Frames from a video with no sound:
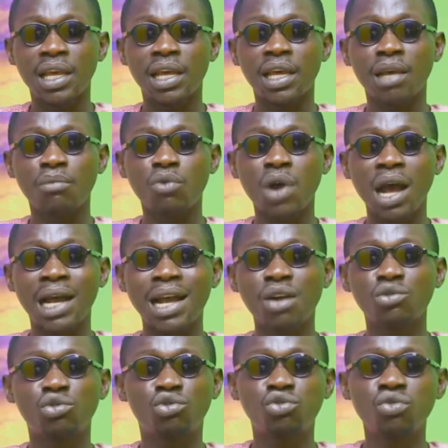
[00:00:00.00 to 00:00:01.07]
More account
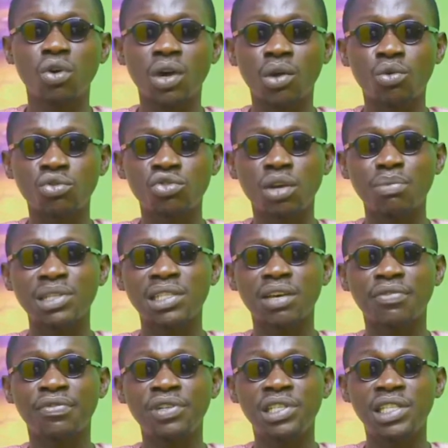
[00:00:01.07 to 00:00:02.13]
too, or your Mister
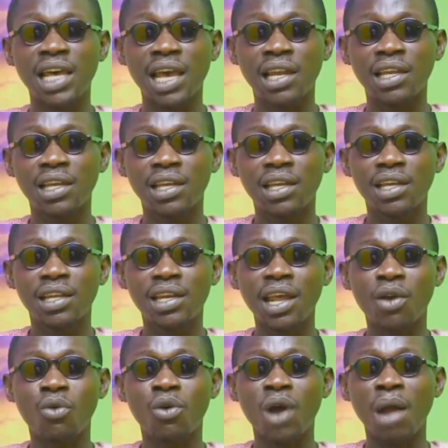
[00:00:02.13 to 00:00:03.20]
Freestyle. Now you
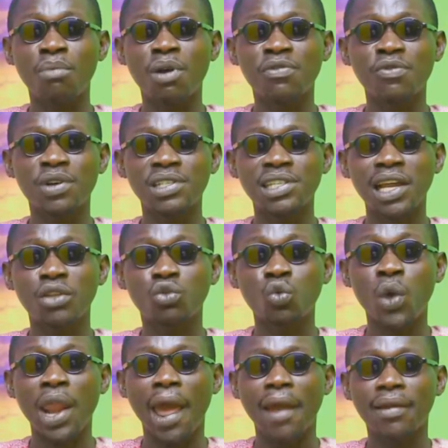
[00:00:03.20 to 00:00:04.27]
call Abrafo ones on Twitter.
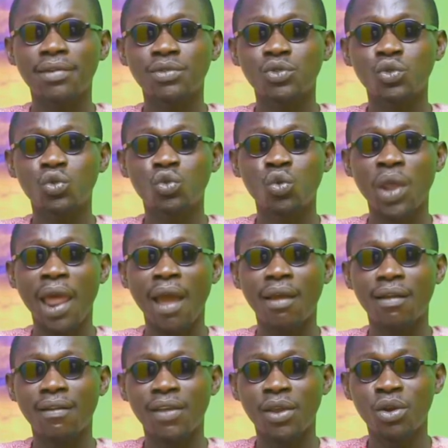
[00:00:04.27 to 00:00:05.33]
Twitter.
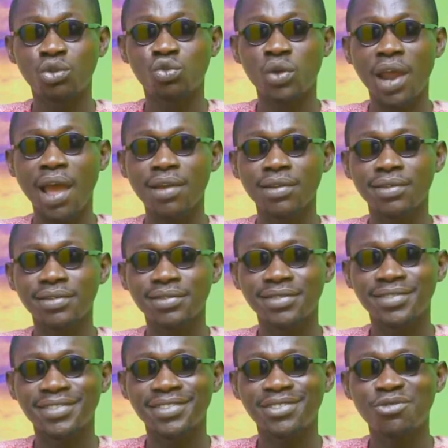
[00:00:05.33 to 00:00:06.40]
You know Twitter?
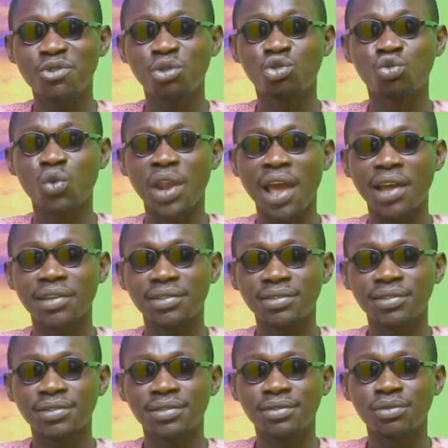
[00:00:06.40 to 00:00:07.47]
You go Twitter.
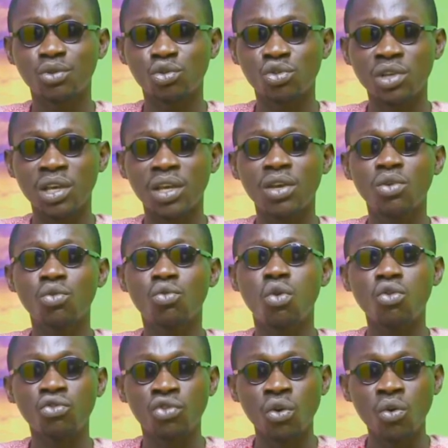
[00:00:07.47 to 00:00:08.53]
No see
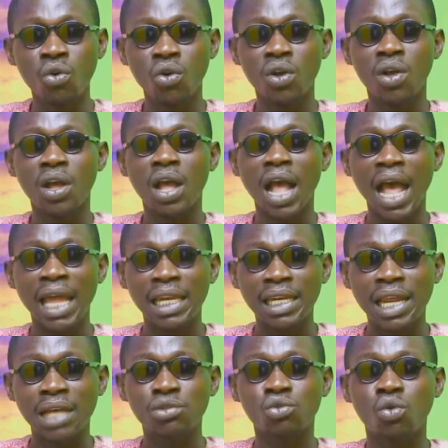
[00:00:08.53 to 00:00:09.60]
Kojo
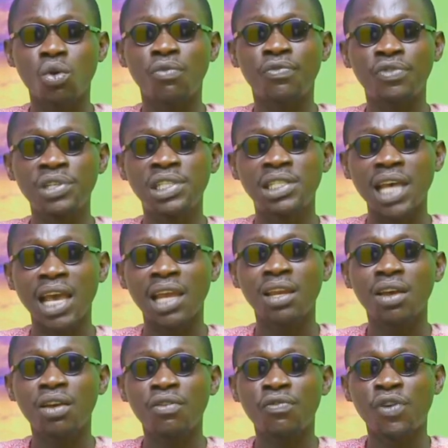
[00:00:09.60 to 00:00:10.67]
underscore Freestyle
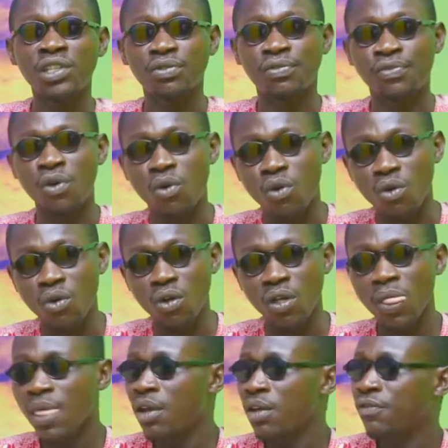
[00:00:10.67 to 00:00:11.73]
forty-four.
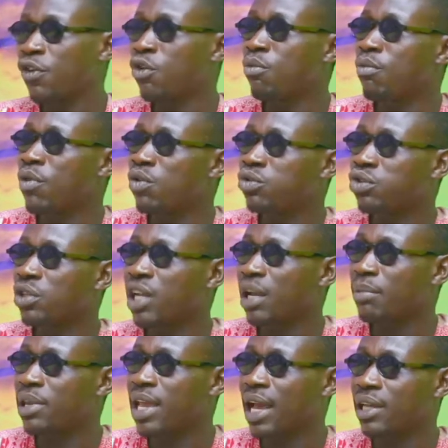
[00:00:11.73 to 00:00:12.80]
For all social
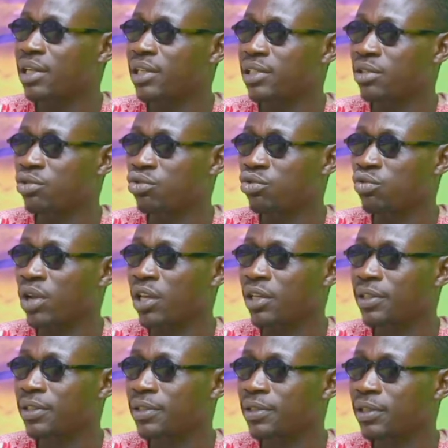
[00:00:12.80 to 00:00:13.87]
media handles into Twitter.
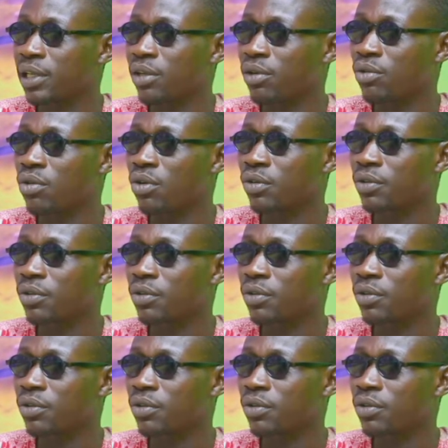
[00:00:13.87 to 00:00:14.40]
Now you call.